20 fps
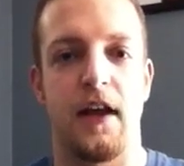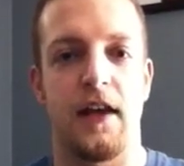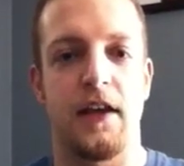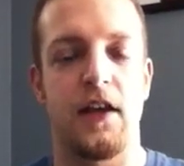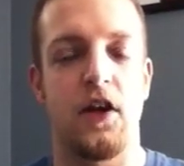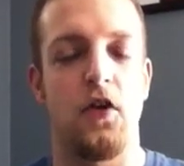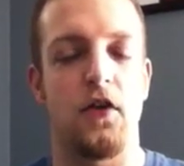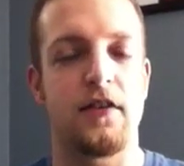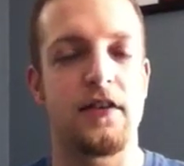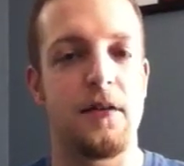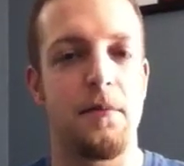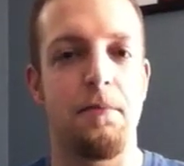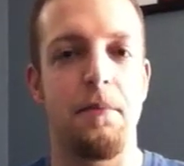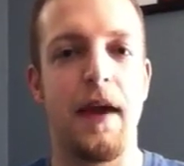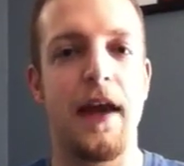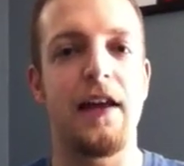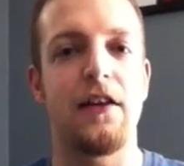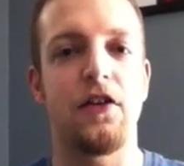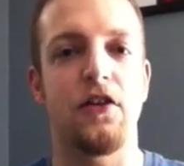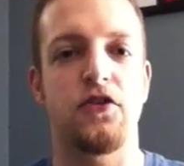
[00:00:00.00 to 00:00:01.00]
Because it
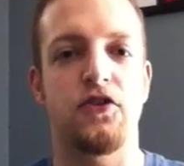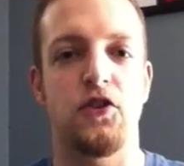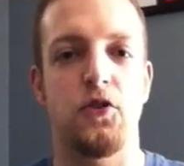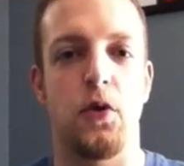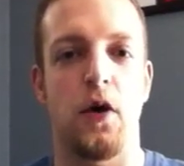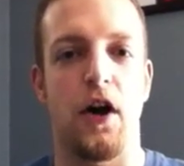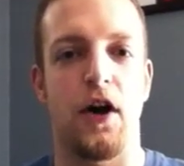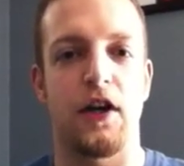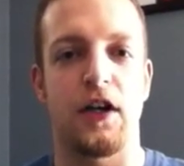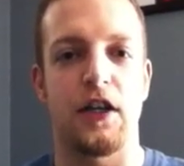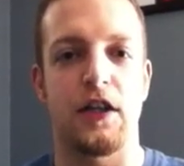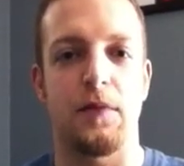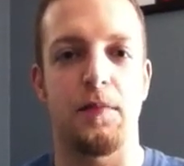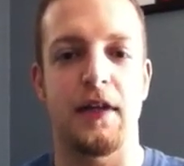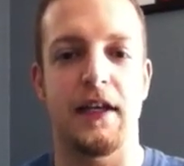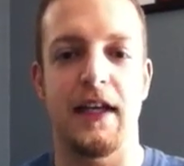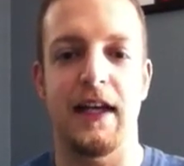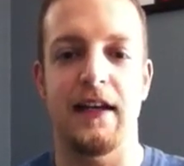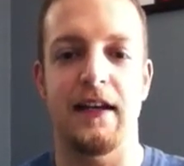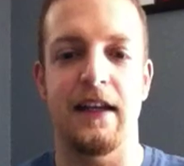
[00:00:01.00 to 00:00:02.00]
may look too hard at the
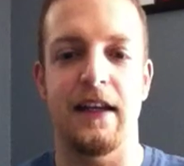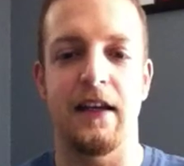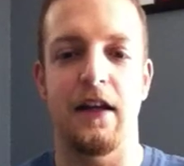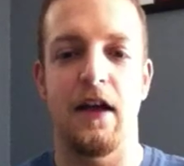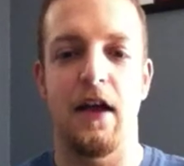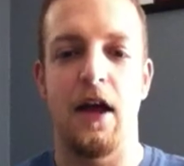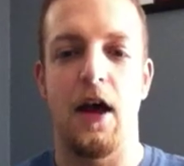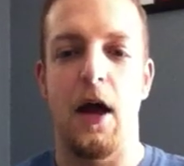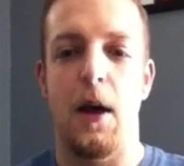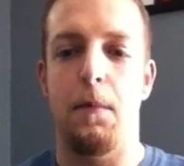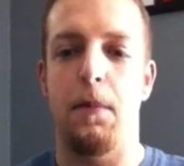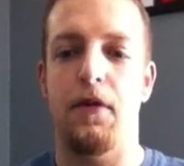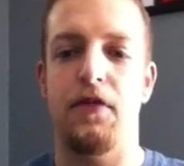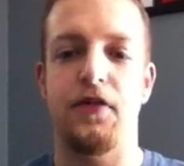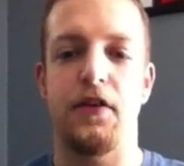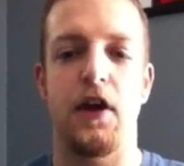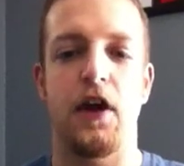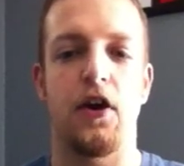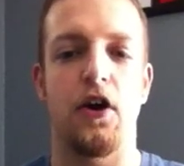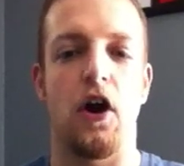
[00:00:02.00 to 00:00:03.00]
beginning.
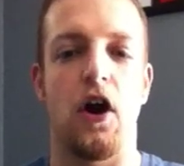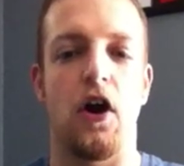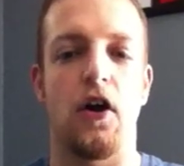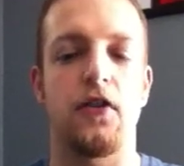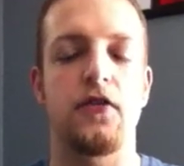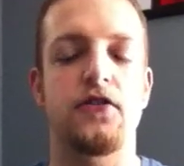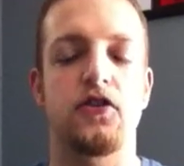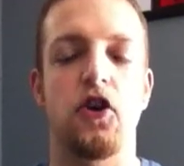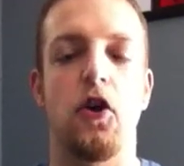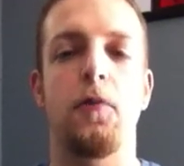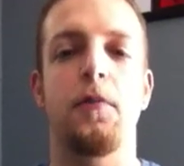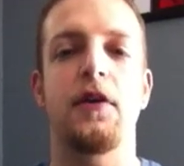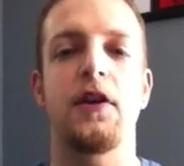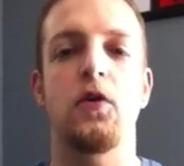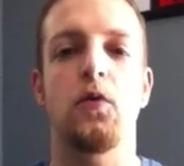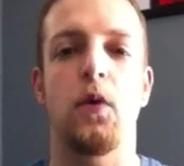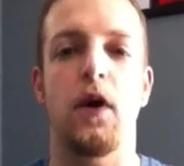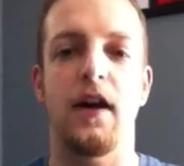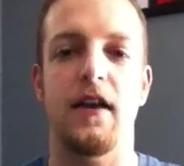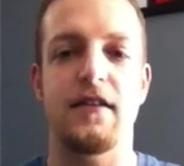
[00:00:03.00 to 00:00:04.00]
But there are so
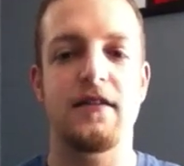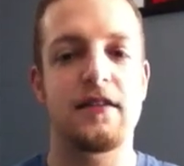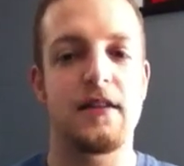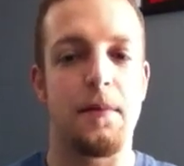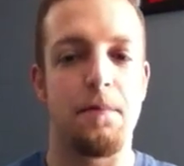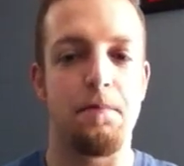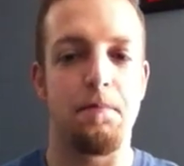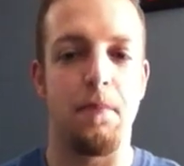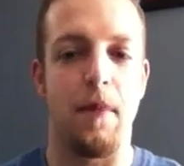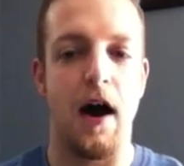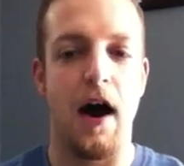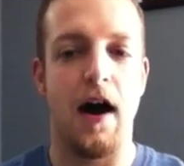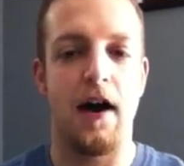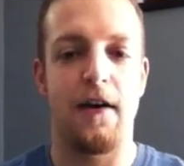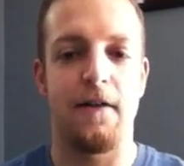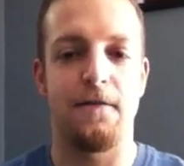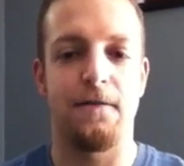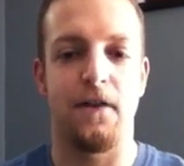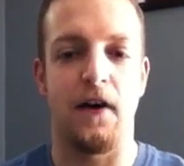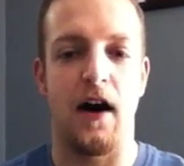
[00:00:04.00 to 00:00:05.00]
many ways to
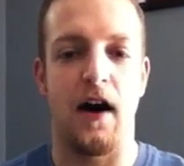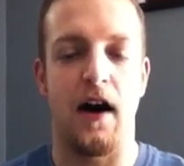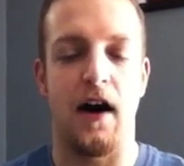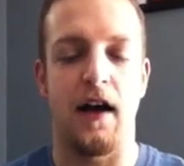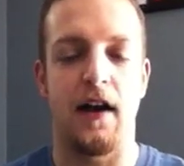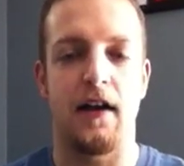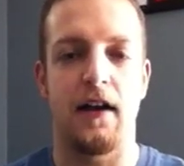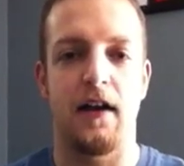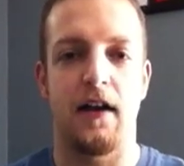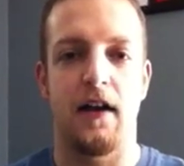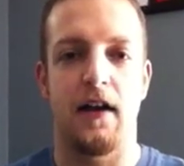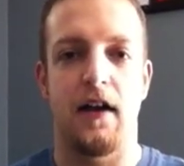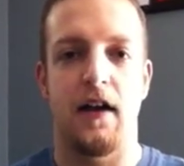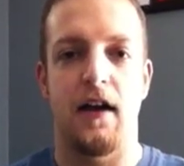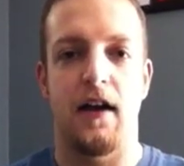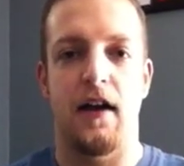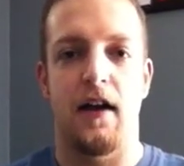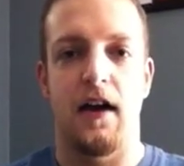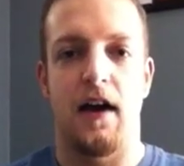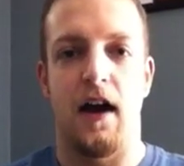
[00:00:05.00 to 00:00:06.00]
modify
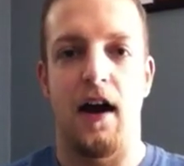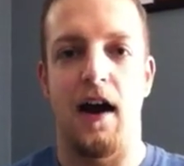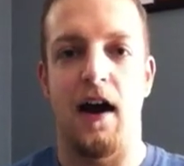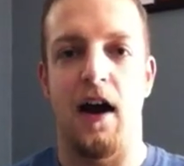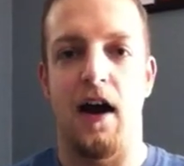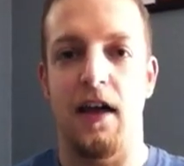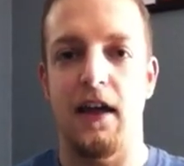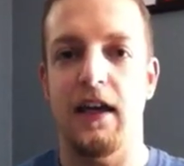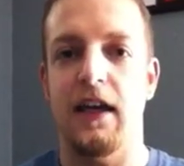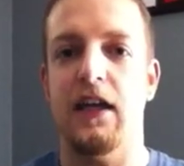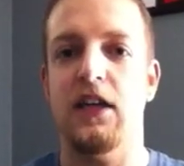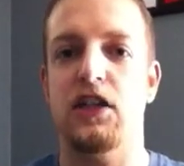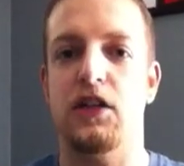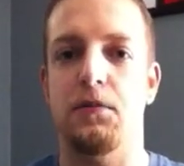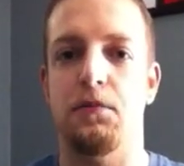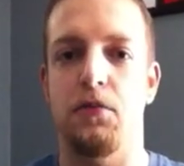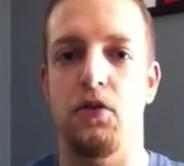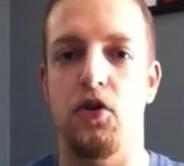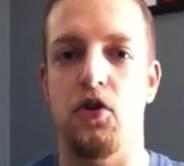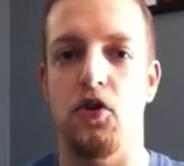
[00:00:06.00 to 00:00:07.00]

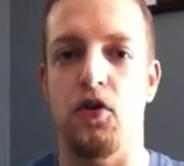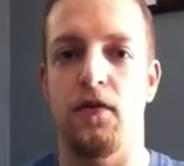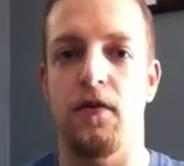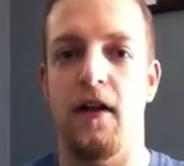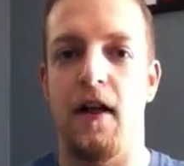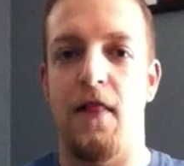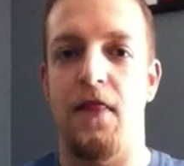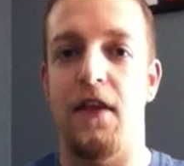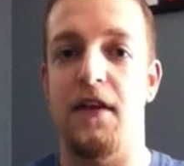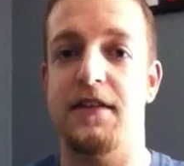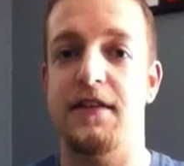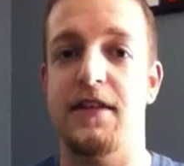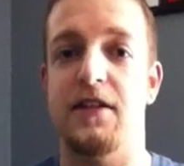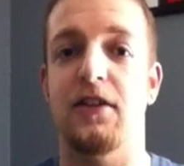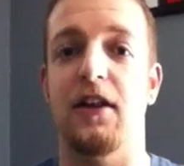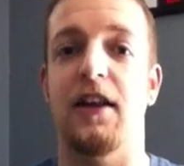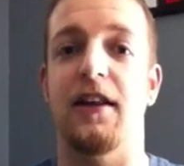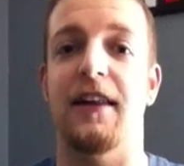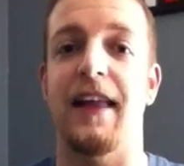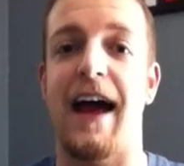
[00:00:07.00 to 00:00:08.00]
each move that
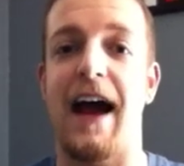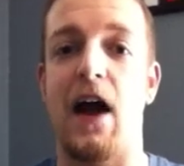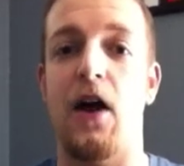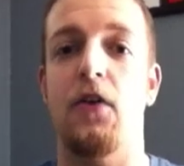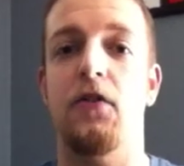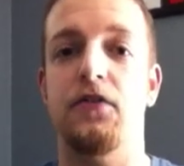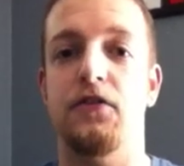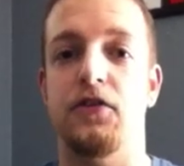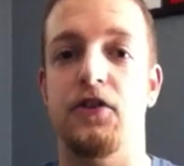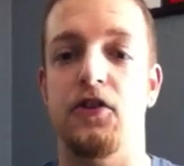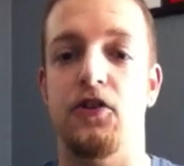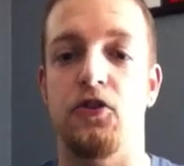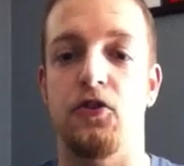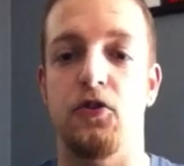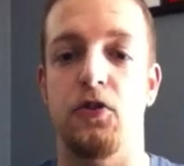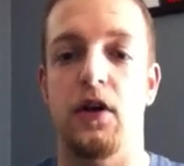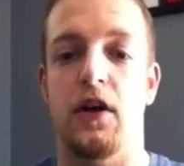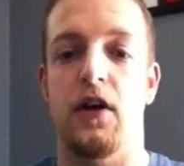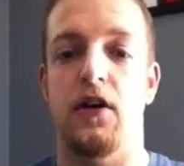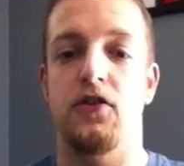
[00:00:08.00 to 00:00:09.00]
still allows
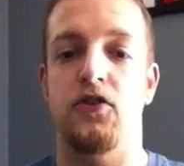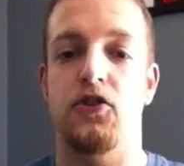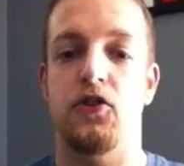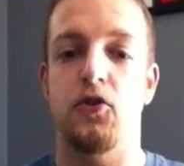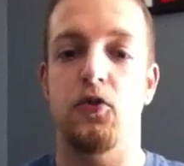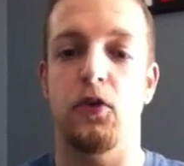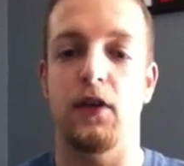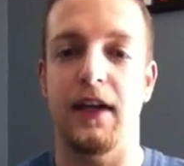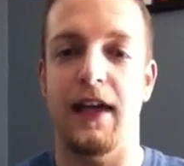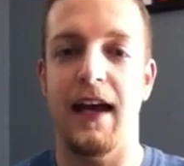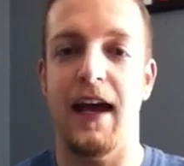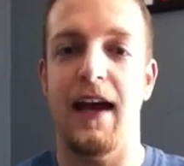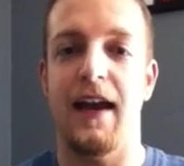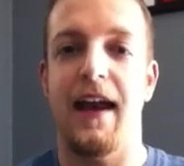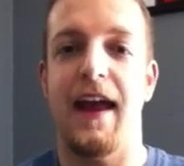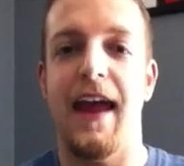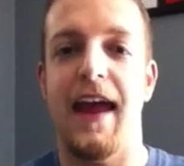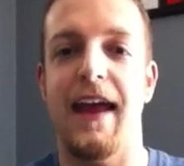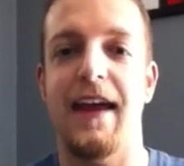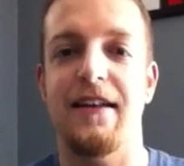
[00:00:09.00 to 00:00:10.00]
you to
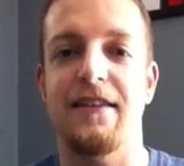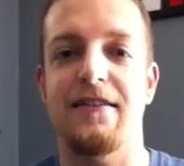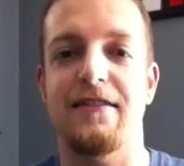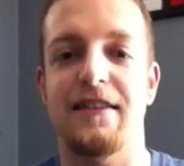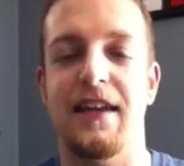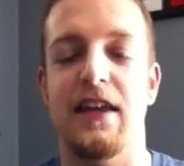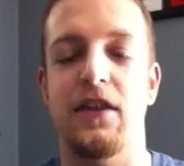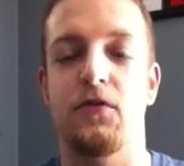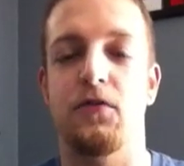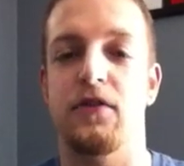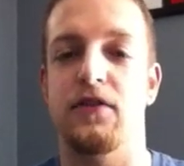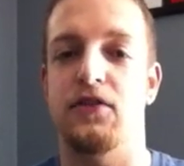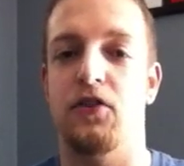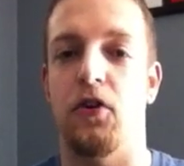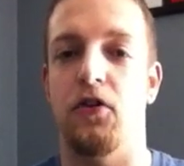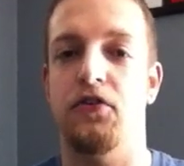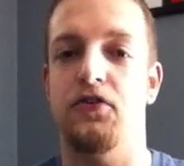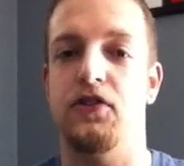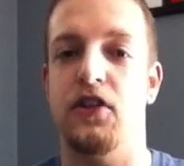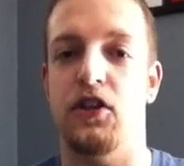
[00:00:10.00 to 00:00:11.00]
get and see the
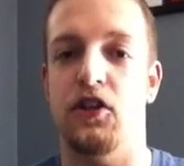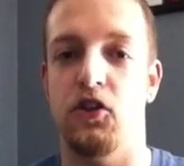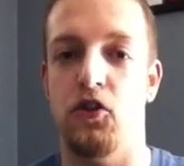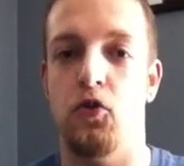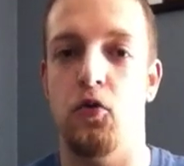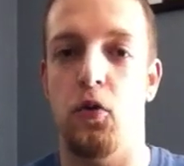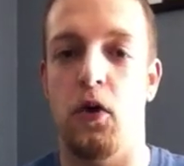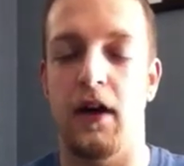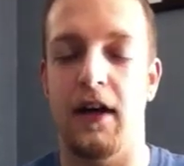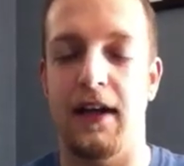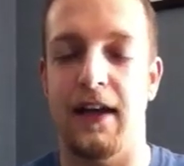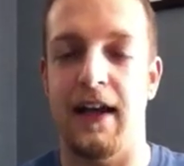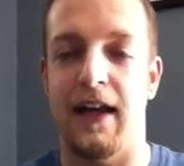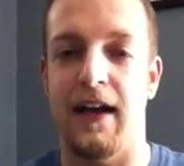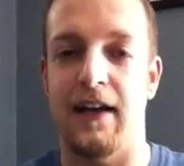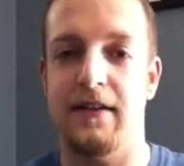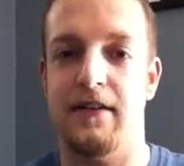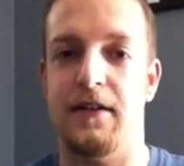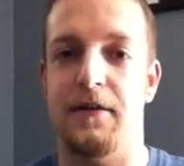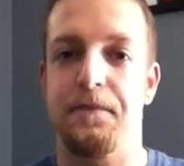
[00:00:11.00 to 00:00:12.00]
results that you want to
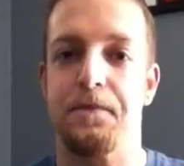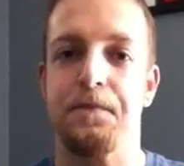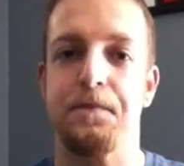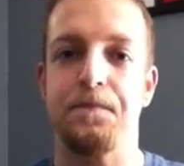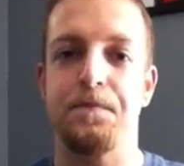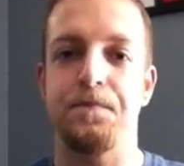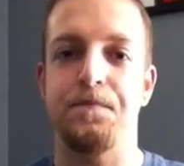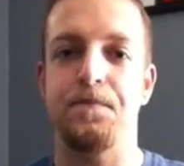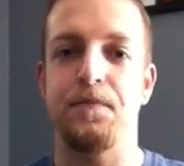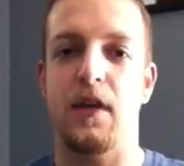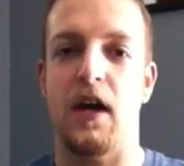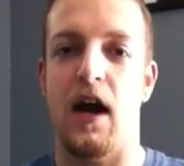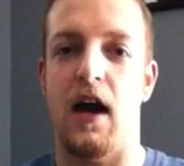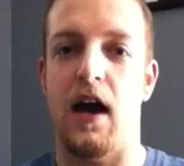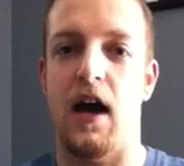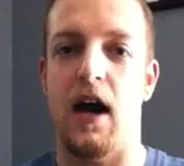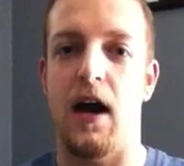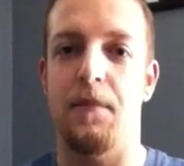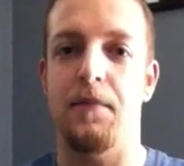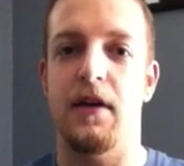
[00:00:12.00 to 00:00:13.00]
get.
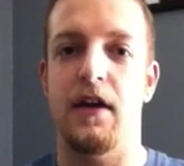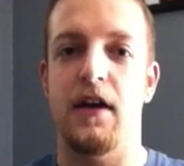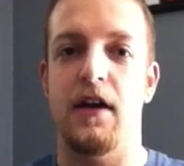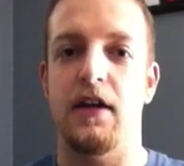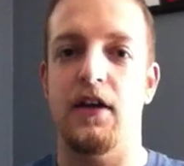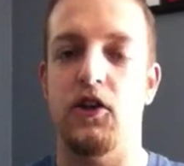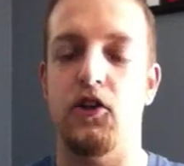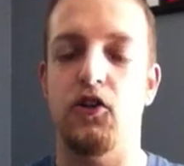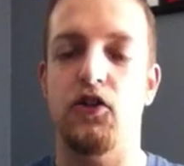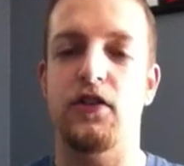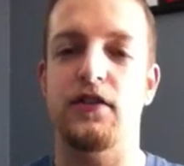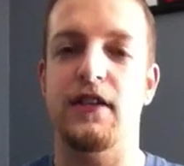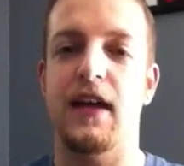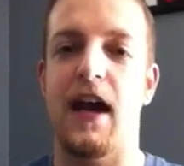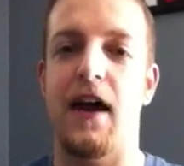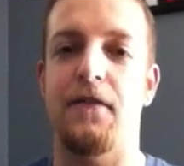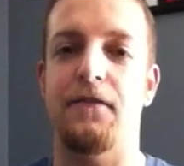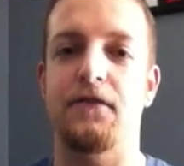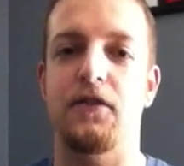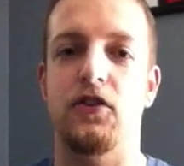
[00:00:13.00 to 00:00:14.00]
You just
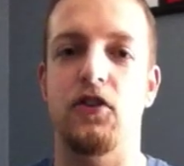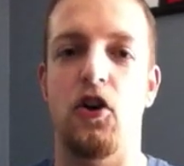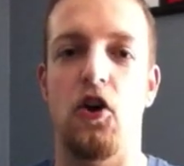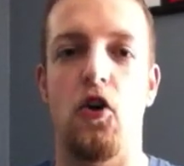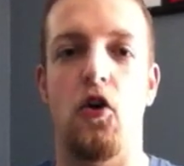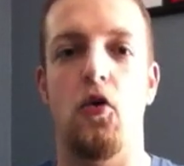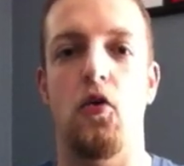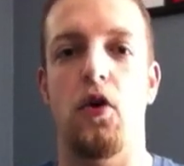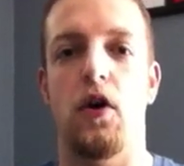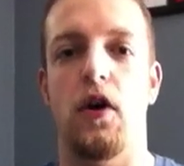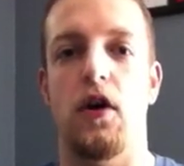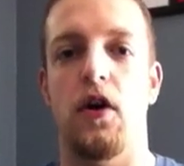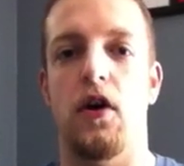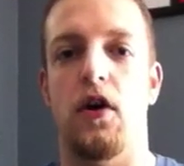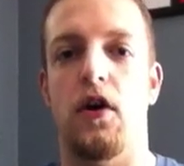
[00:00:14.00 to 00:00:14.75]
have to know,